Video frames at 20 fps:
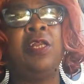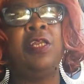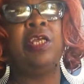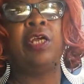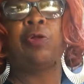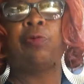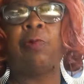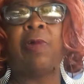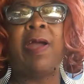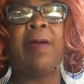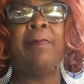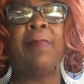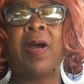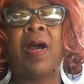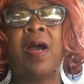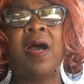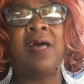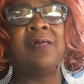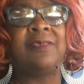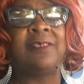the
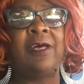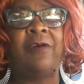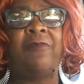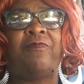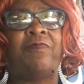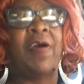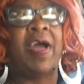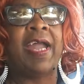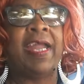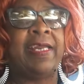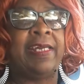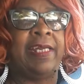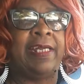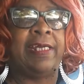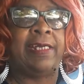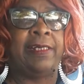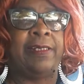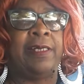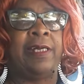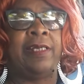grandmas are
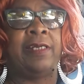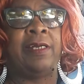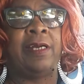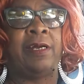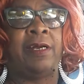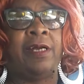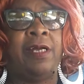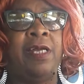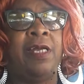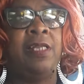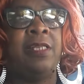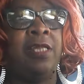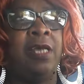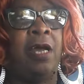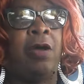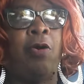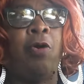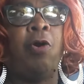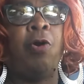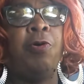fighting and uh, the
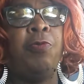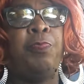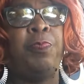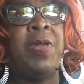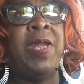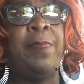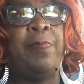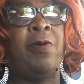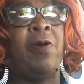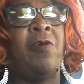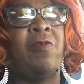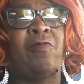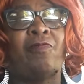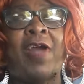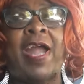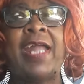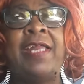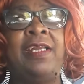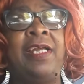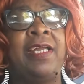old people are
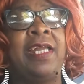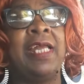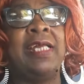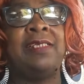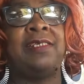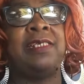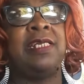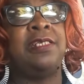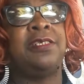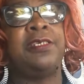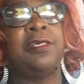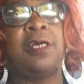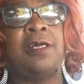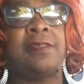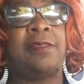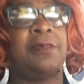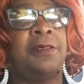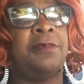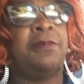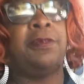fighting against each
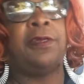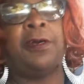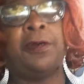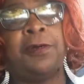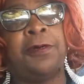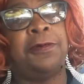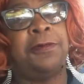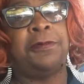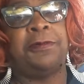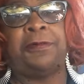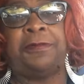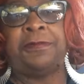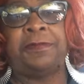other. No.